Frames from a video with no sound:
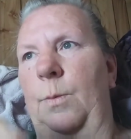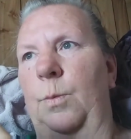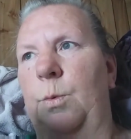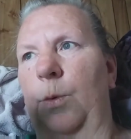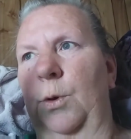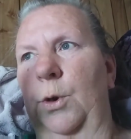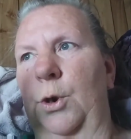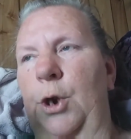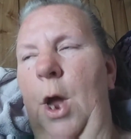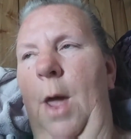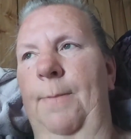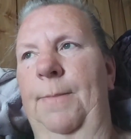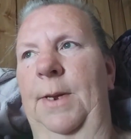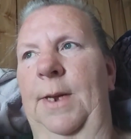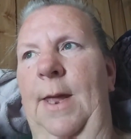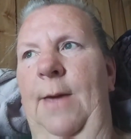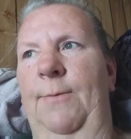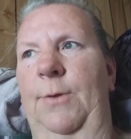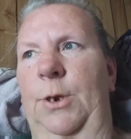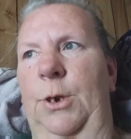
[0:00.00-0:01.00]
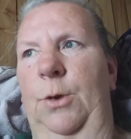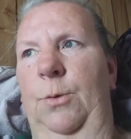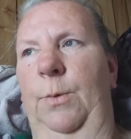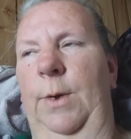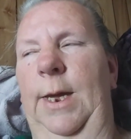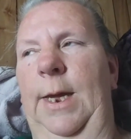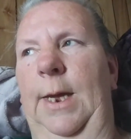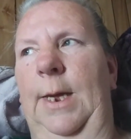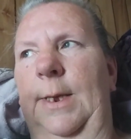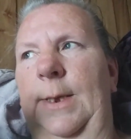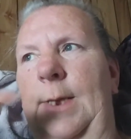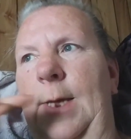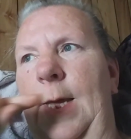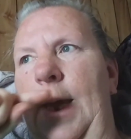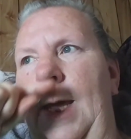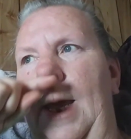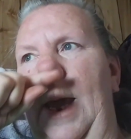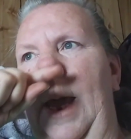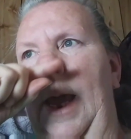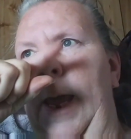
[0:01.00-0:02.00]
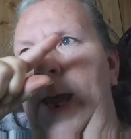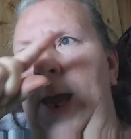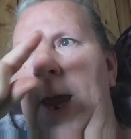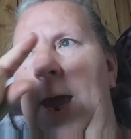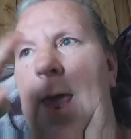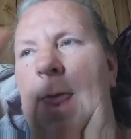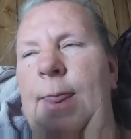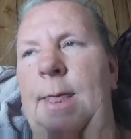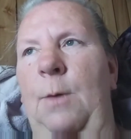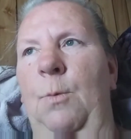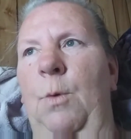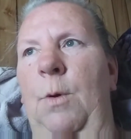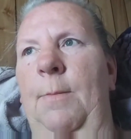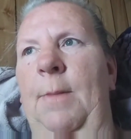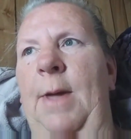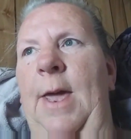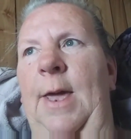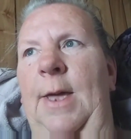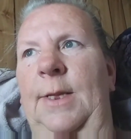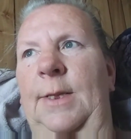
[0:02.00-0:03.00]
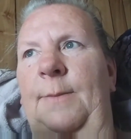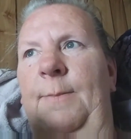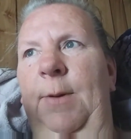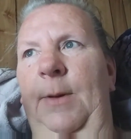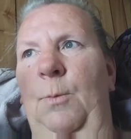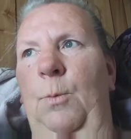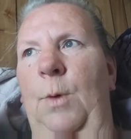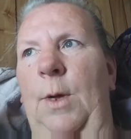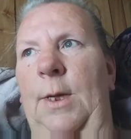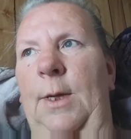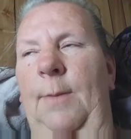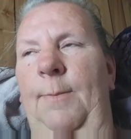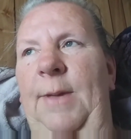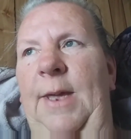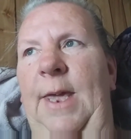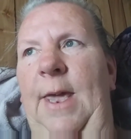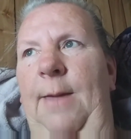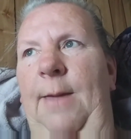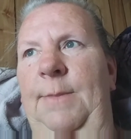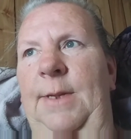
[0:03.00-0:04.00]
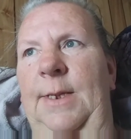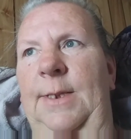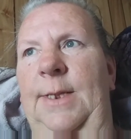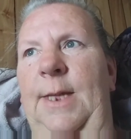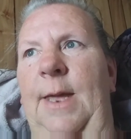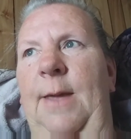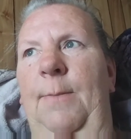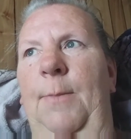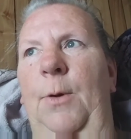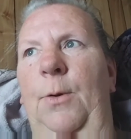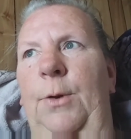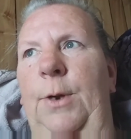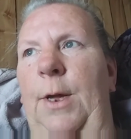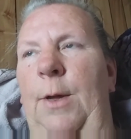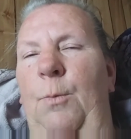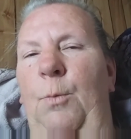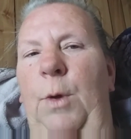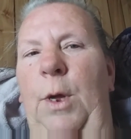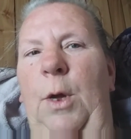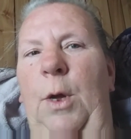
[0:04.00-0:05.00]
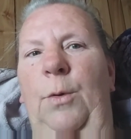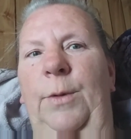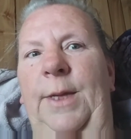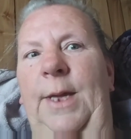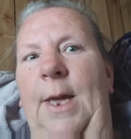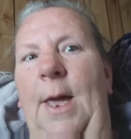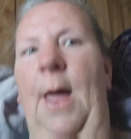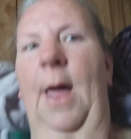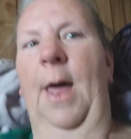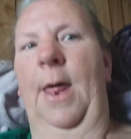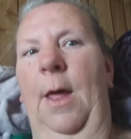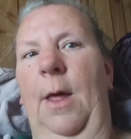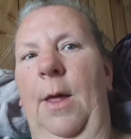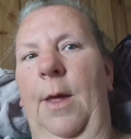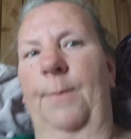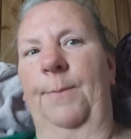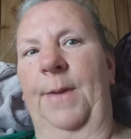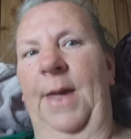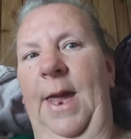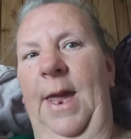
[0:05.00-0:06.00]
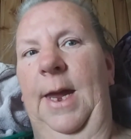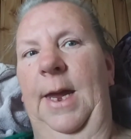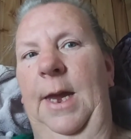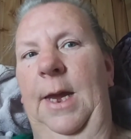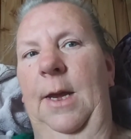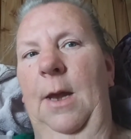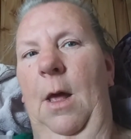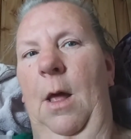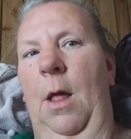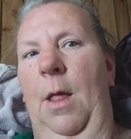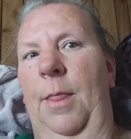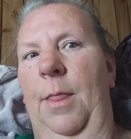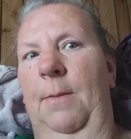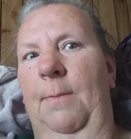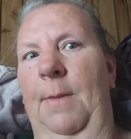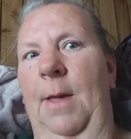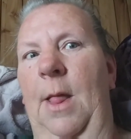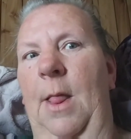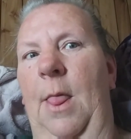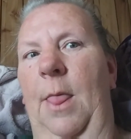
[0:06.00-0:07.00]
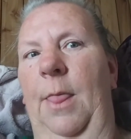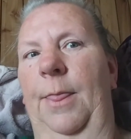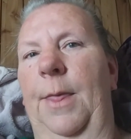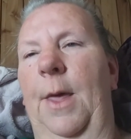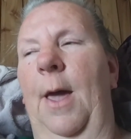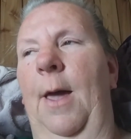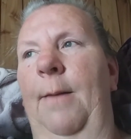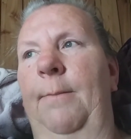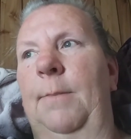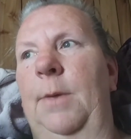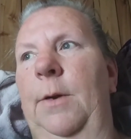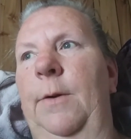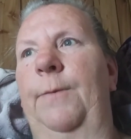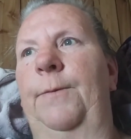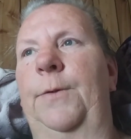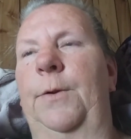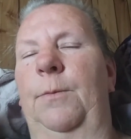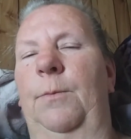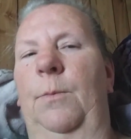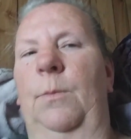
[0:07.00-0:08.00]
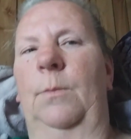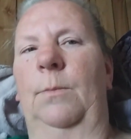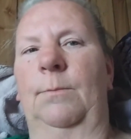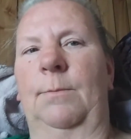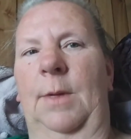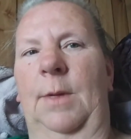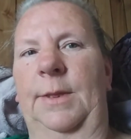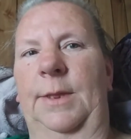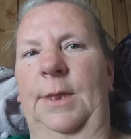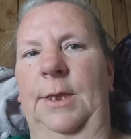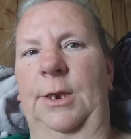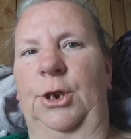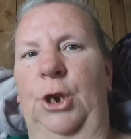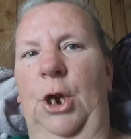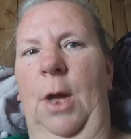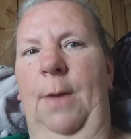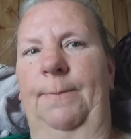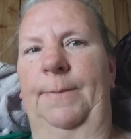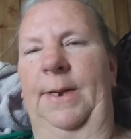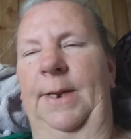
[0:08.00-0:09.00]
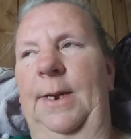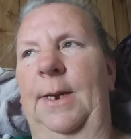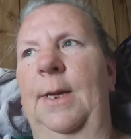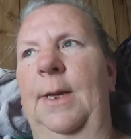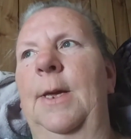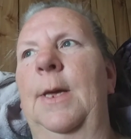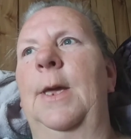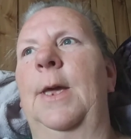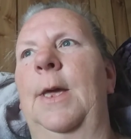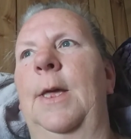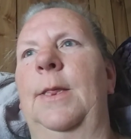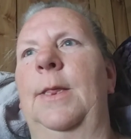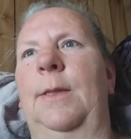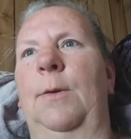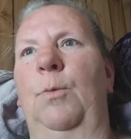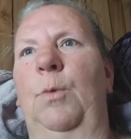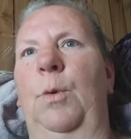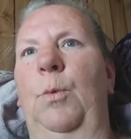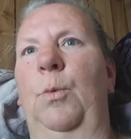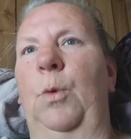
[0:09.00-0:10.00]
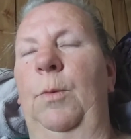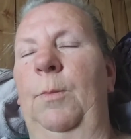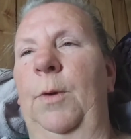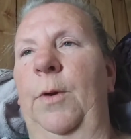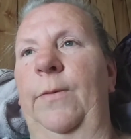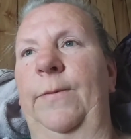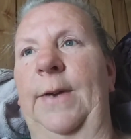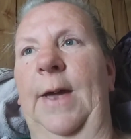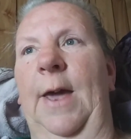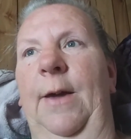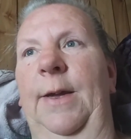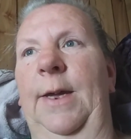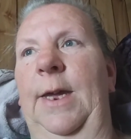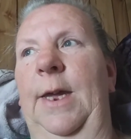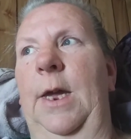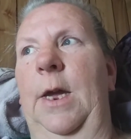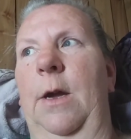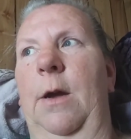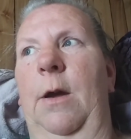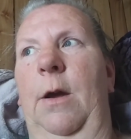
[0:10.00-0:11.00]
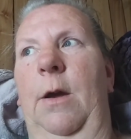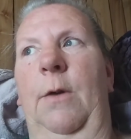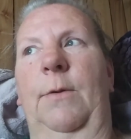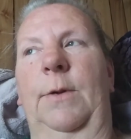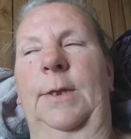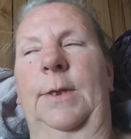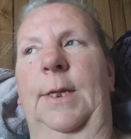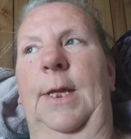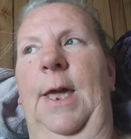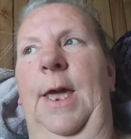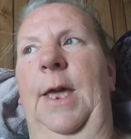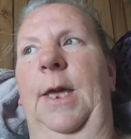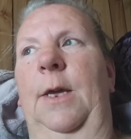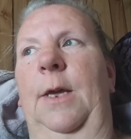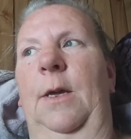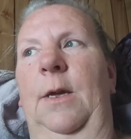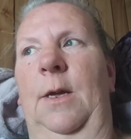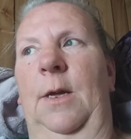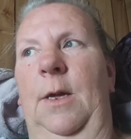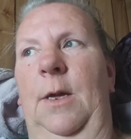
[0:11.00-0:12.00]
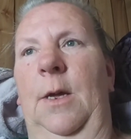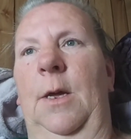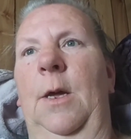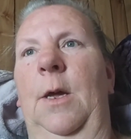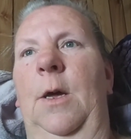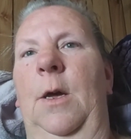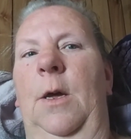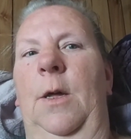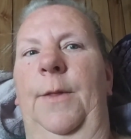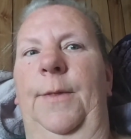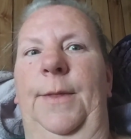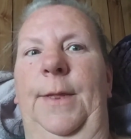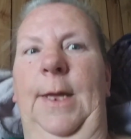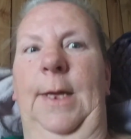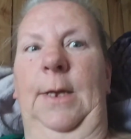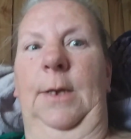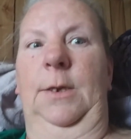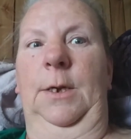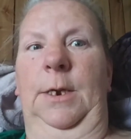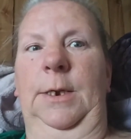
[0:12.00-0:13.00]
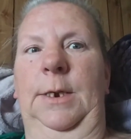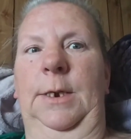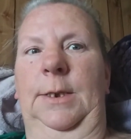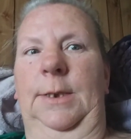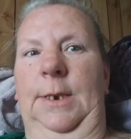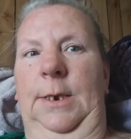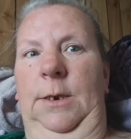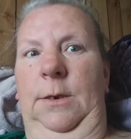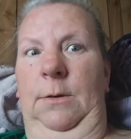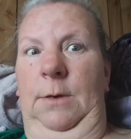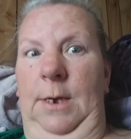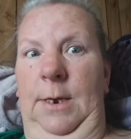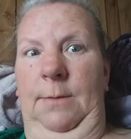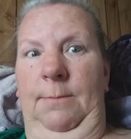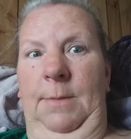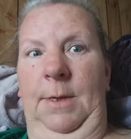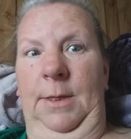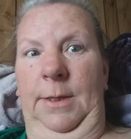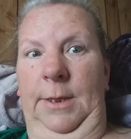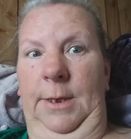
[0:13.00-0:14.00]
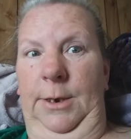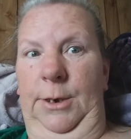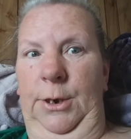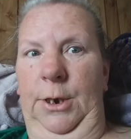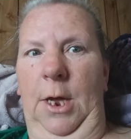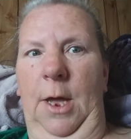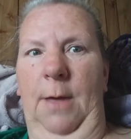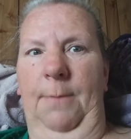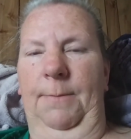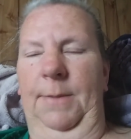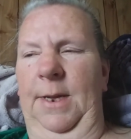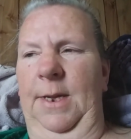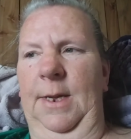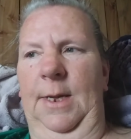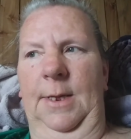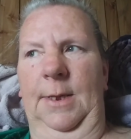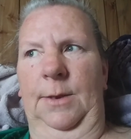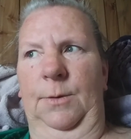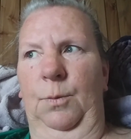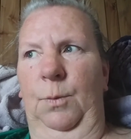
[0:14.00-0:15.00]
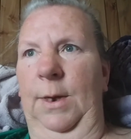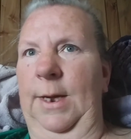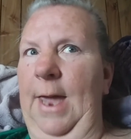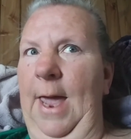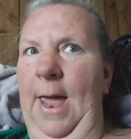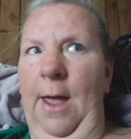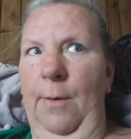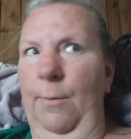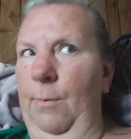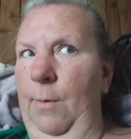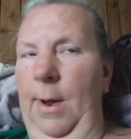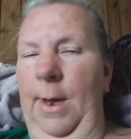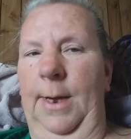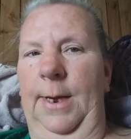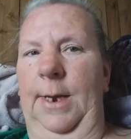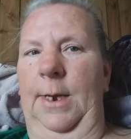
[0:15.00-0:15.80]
shopping every 2 weeks. And then when my husband became disabled and we only got paid on the month, I moved to monthly shopping. Then when we moved out here, it was like, thank goodness I knew how to monthly shop, because we can't run